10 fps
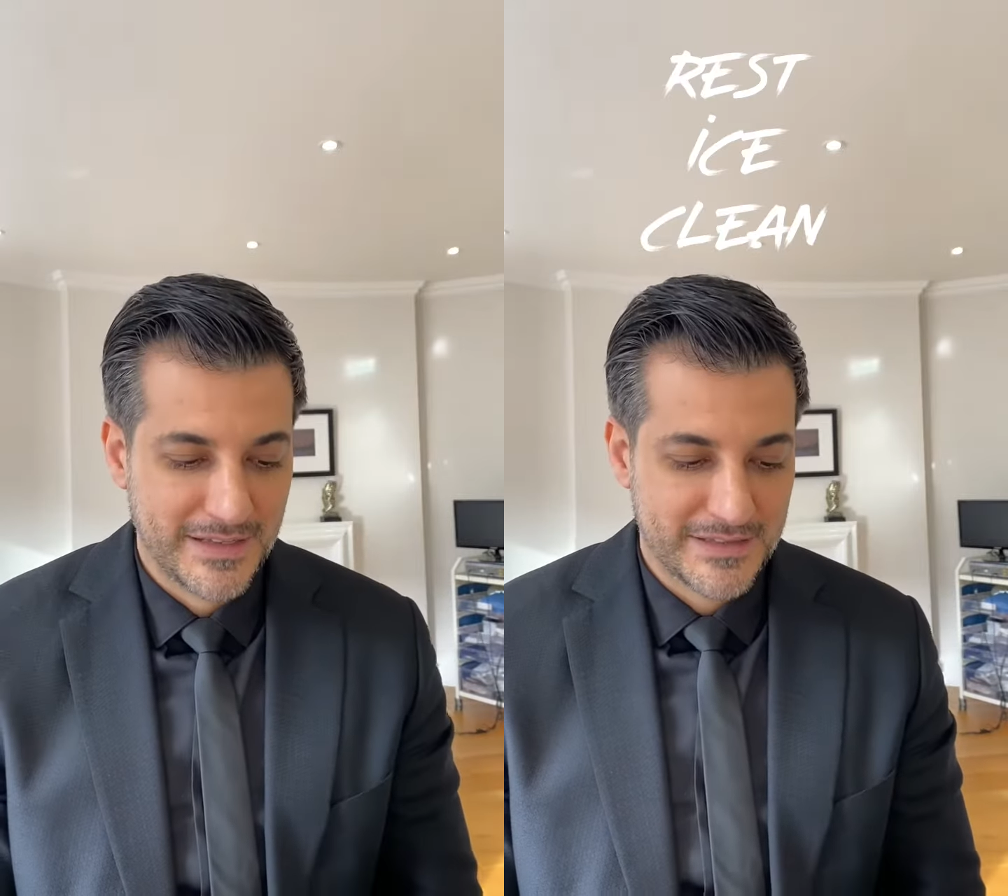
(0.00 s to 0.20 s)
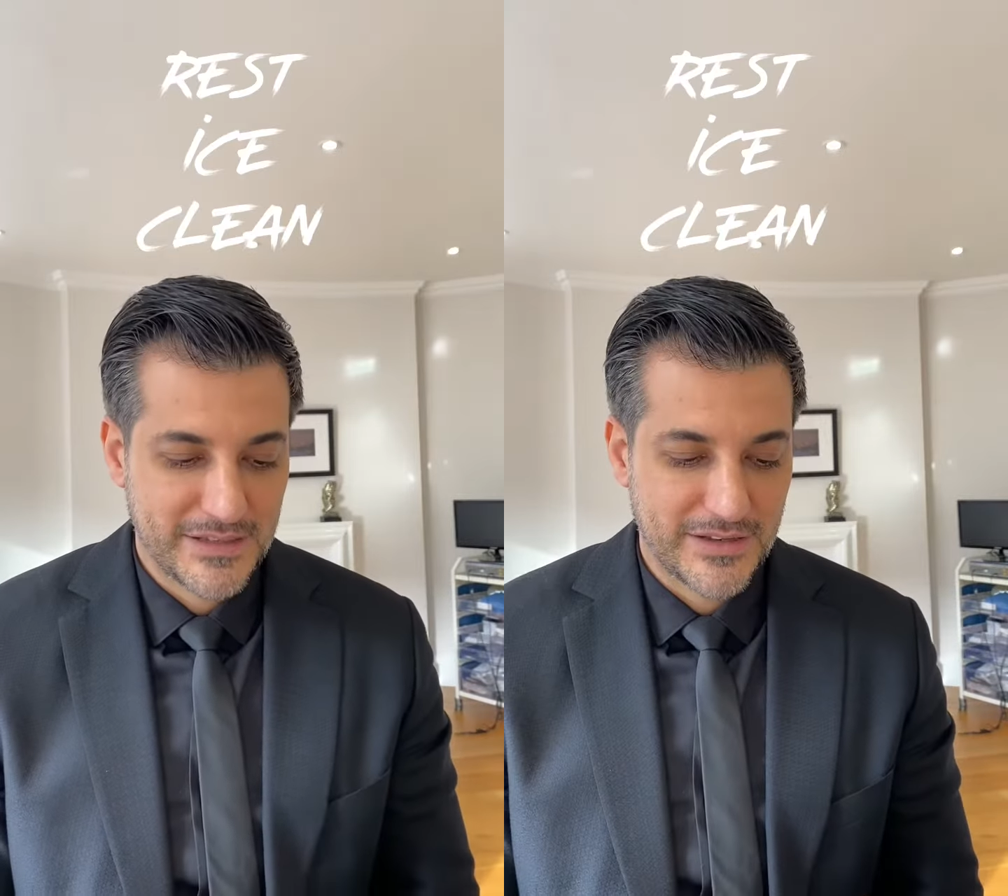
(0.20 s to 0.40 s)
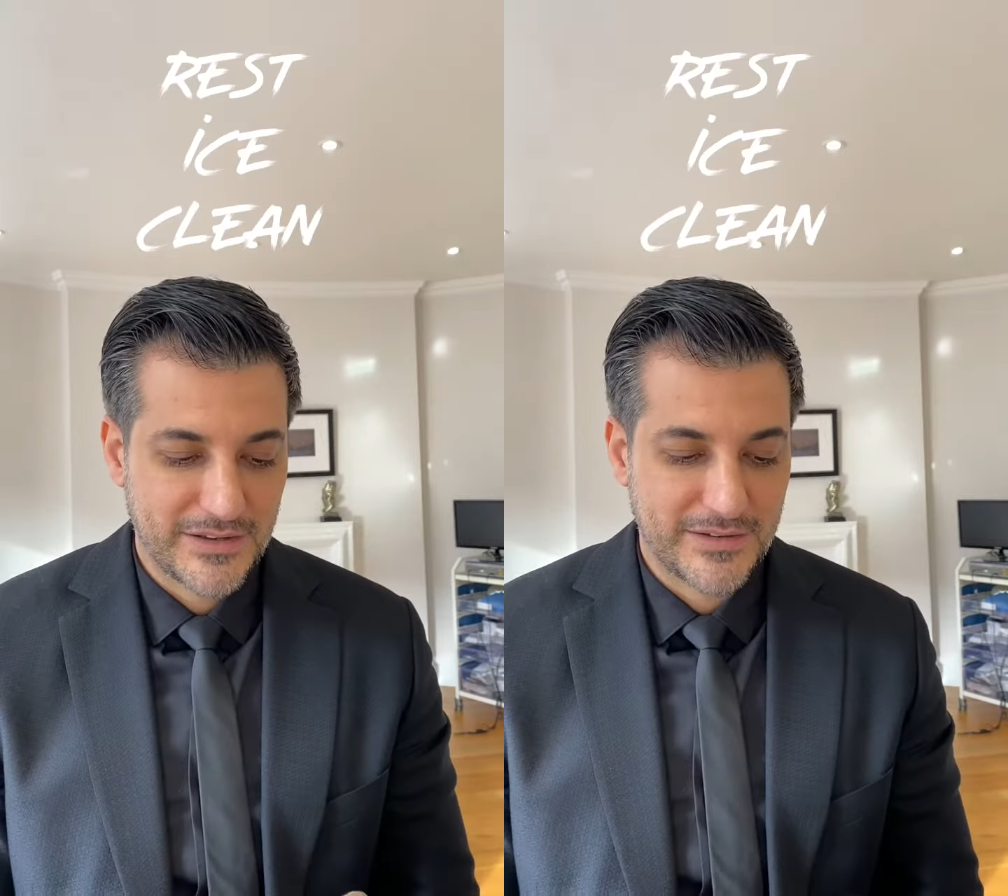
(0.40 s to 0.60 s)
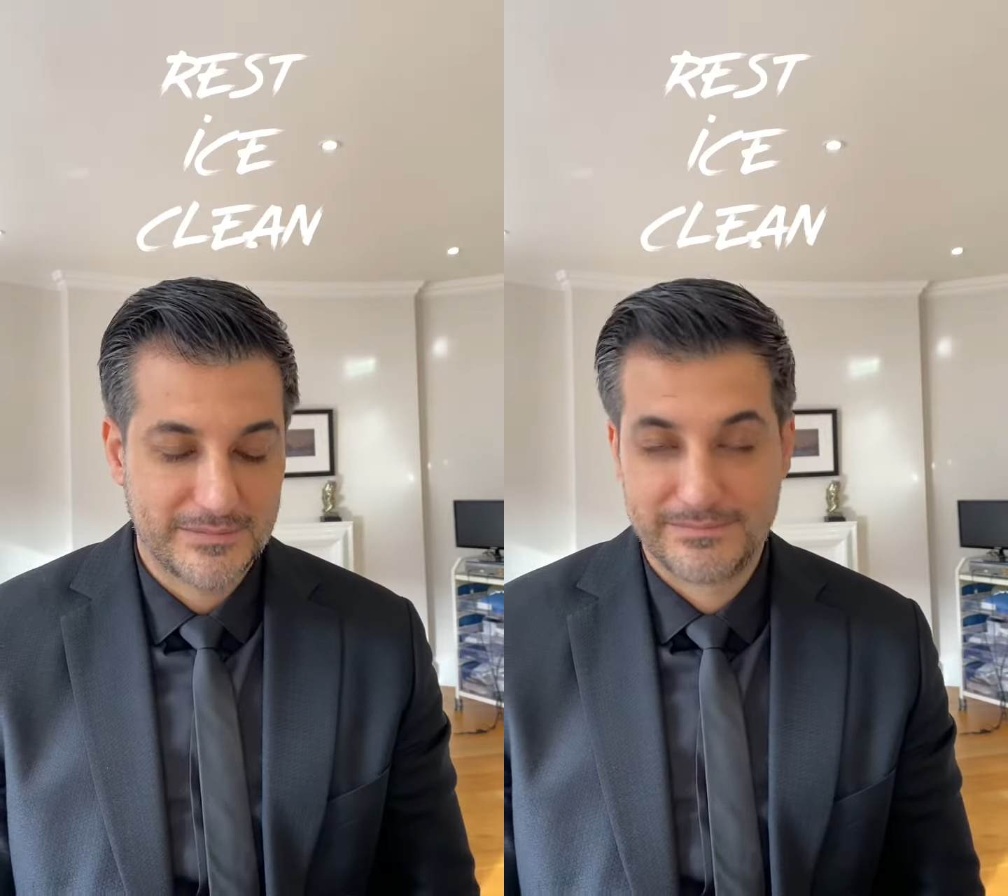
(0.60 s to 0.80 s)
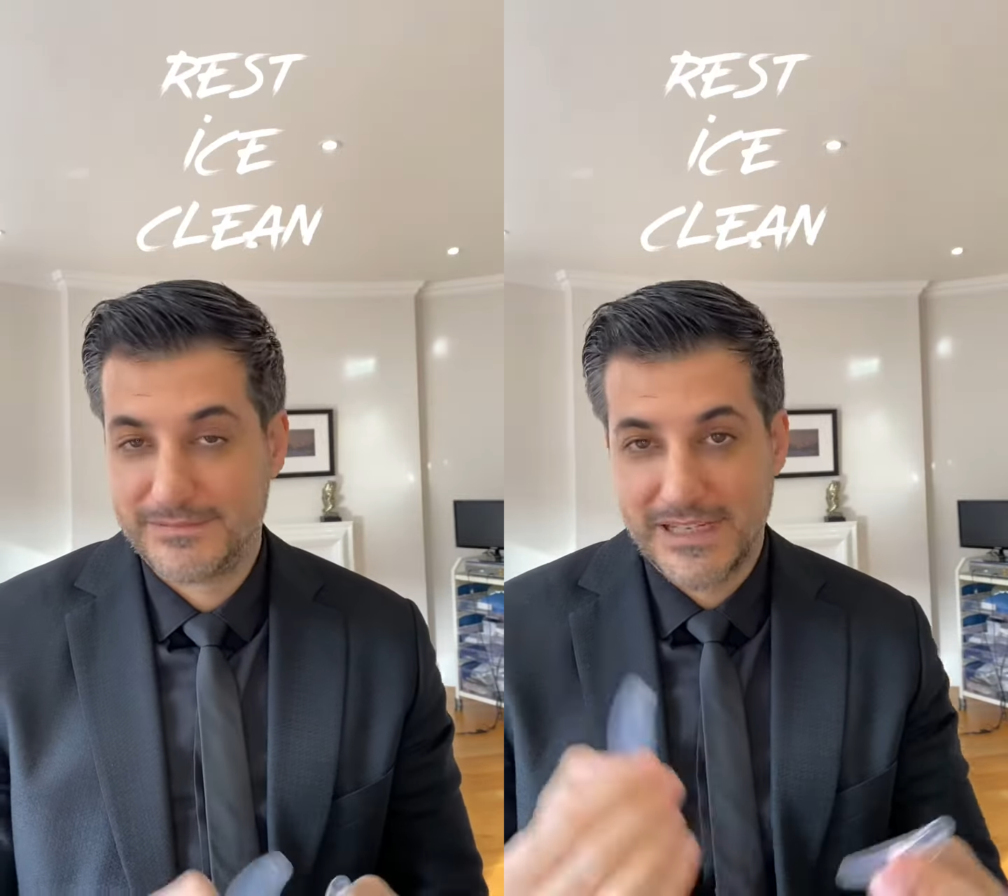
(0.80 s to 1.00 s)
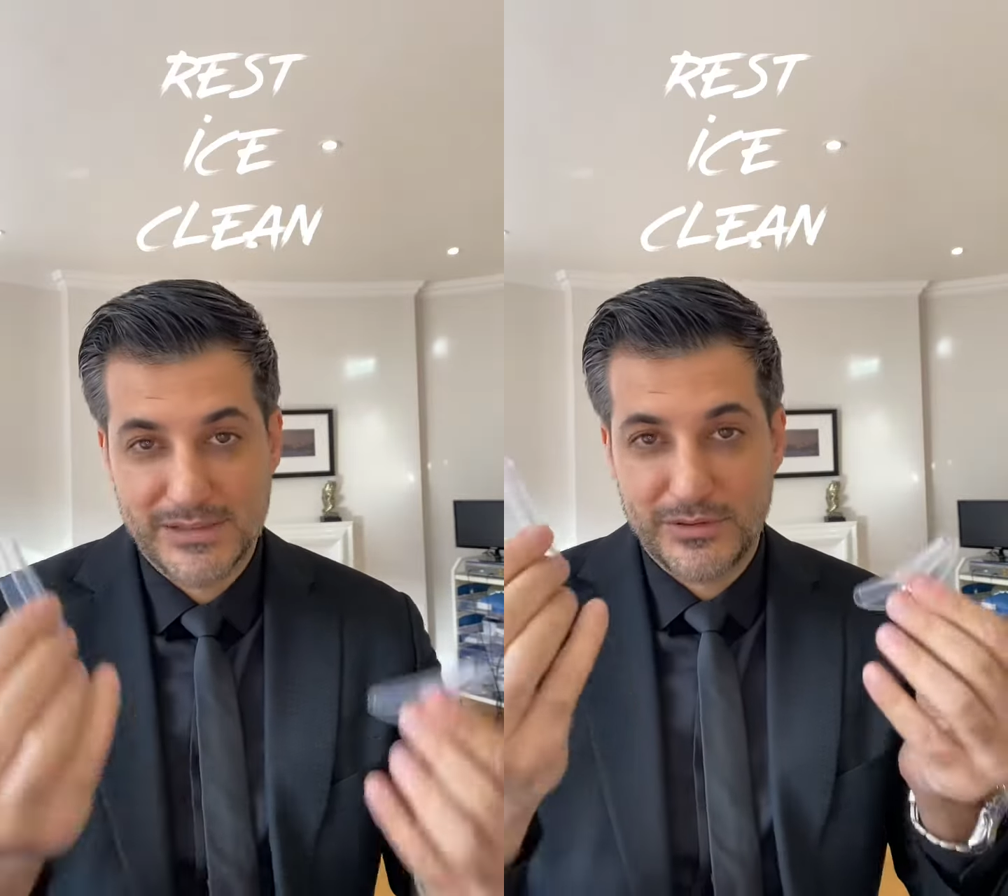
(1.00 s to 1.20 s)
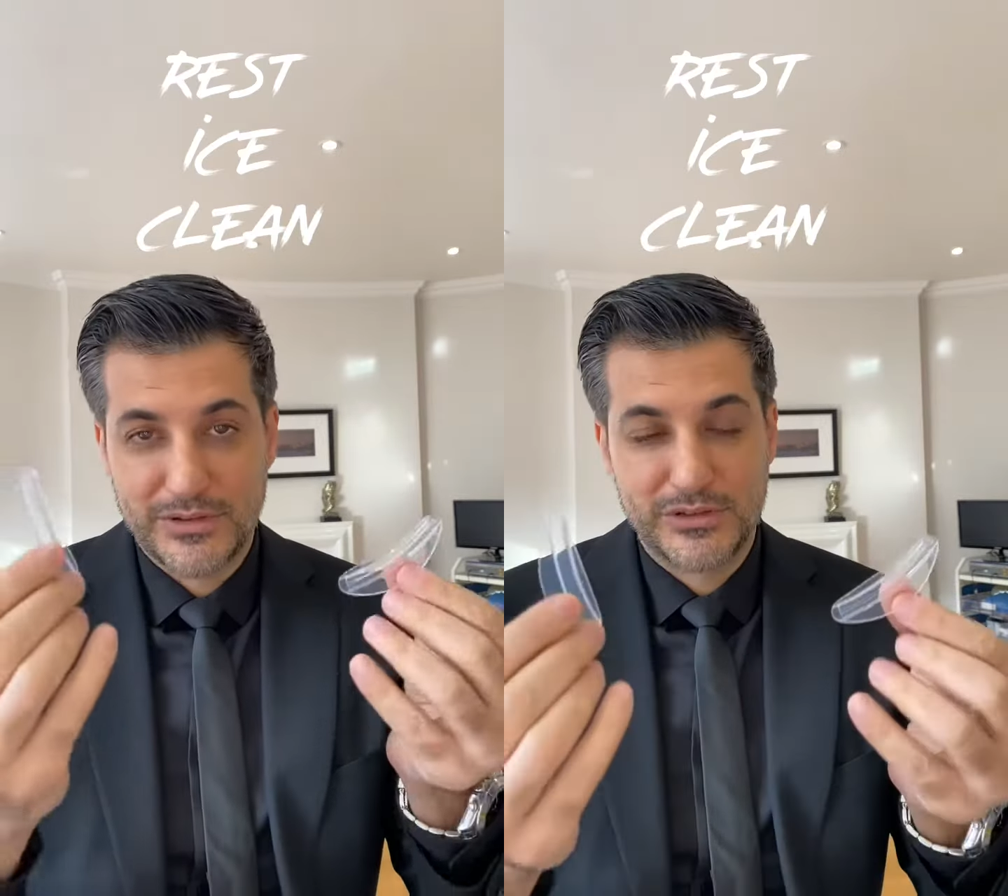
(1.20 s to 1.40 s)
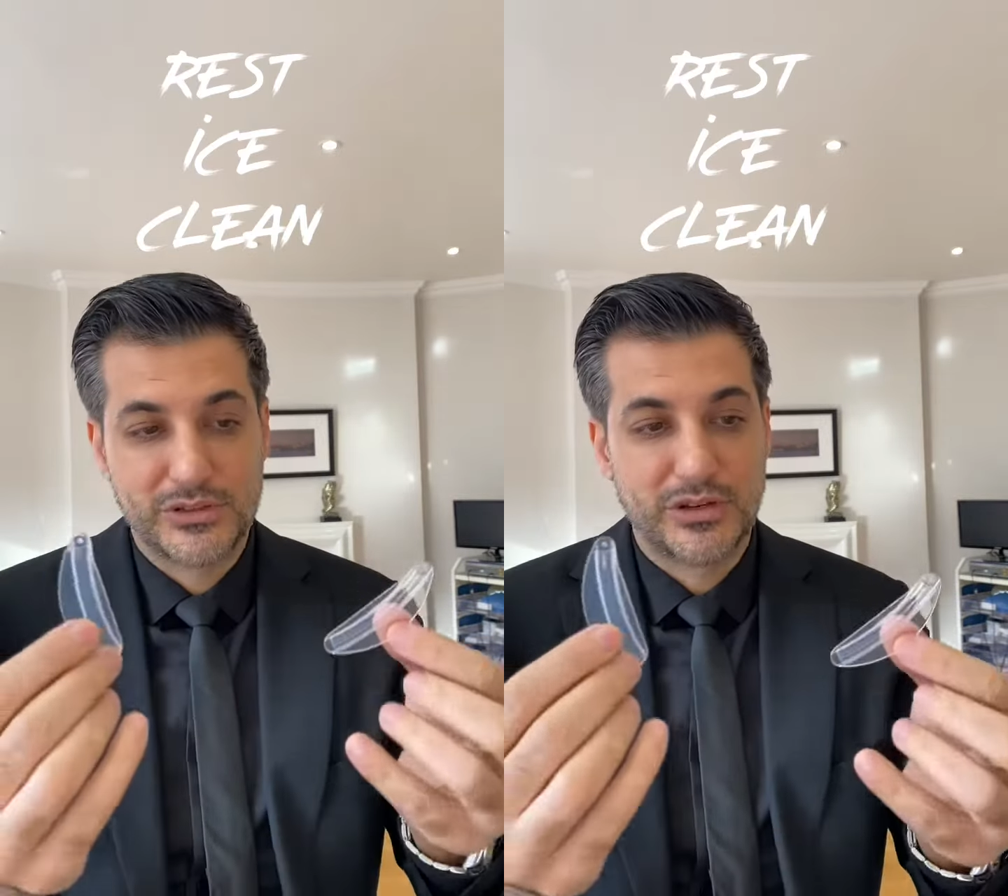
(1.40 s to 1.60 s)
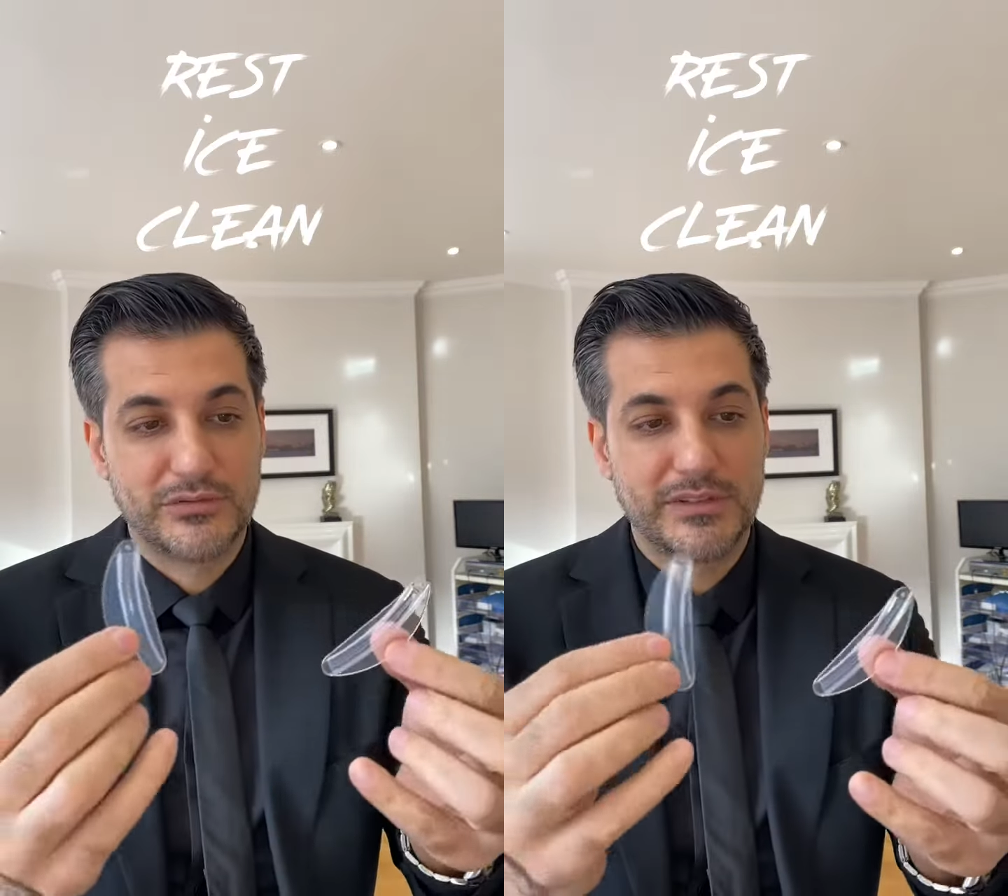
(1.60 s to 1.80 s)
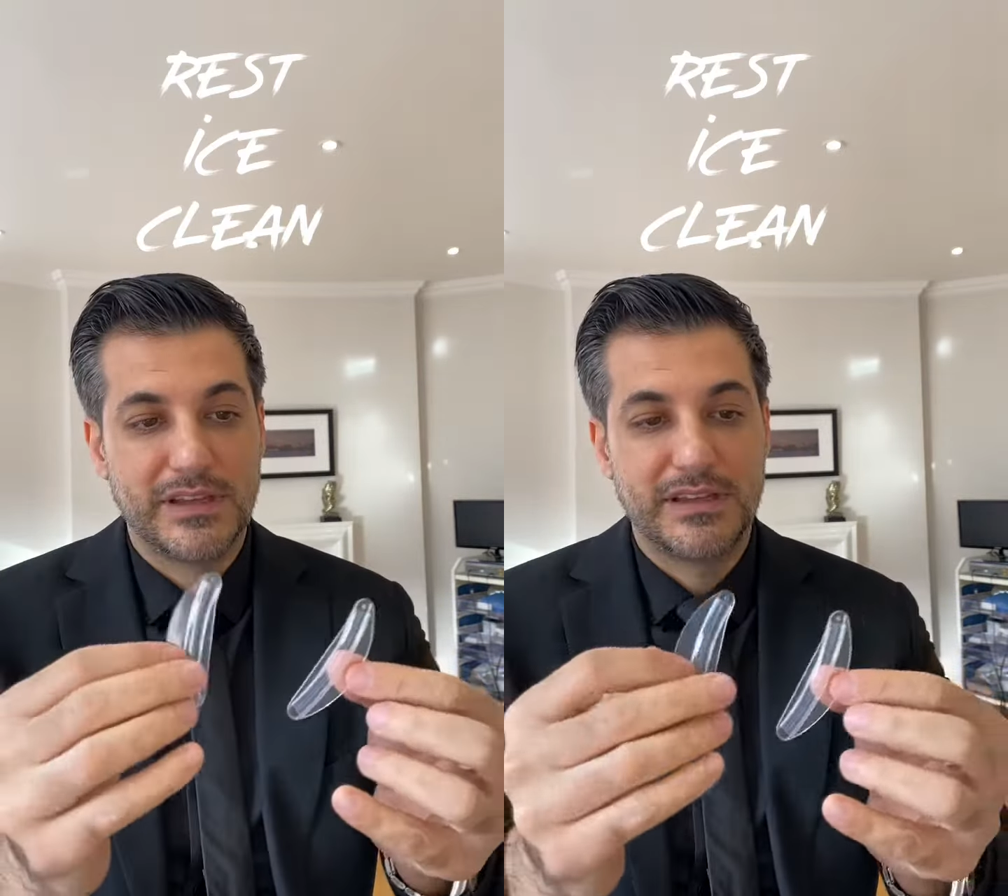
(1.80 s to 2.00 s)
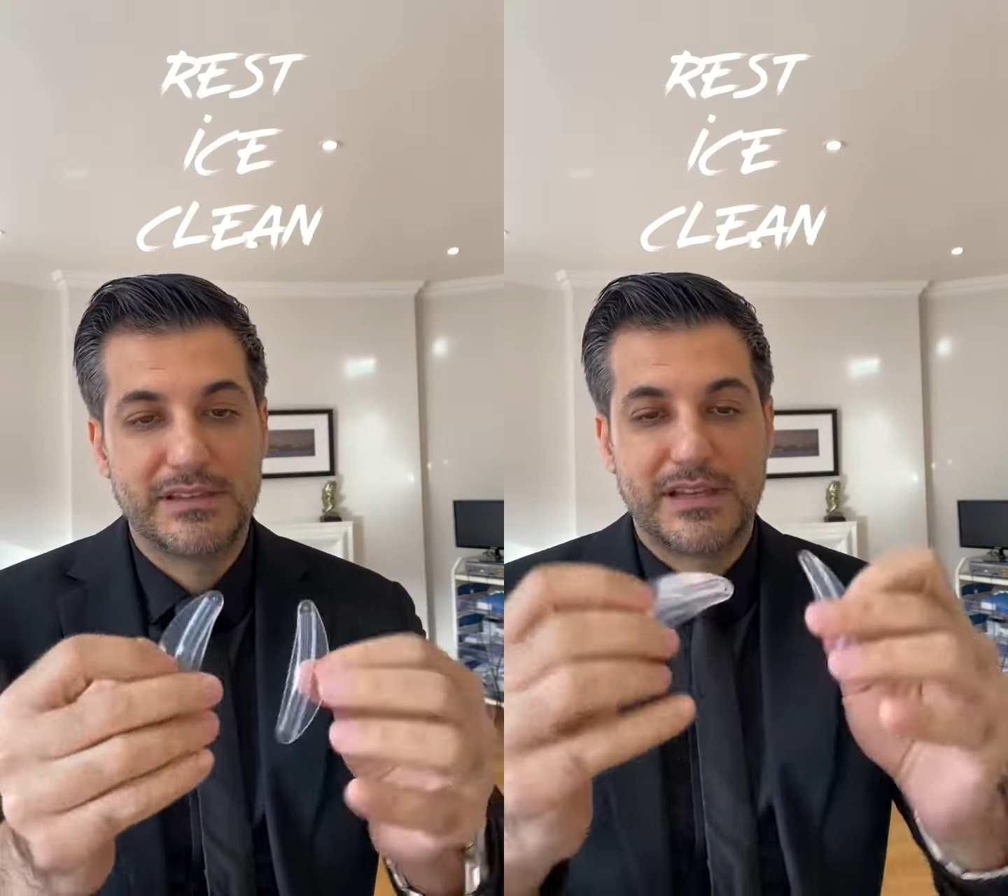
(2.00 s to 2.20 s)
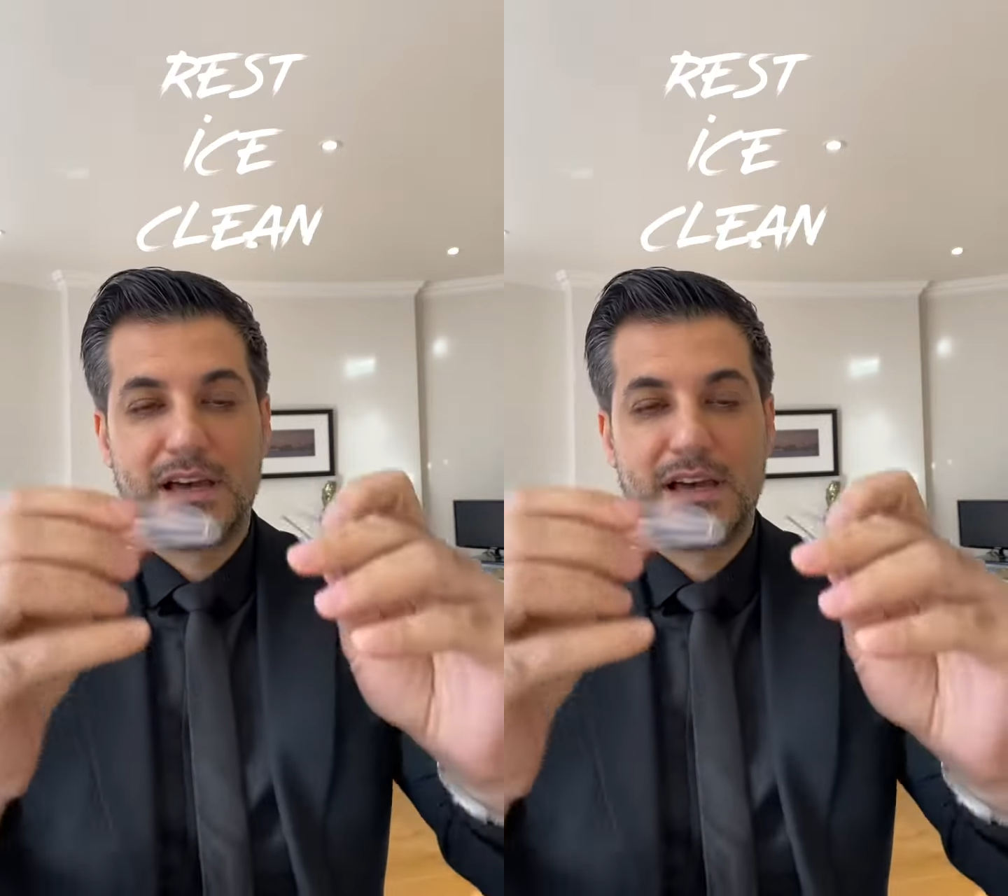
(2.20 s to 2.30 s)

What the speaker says: So just wanted to show you these,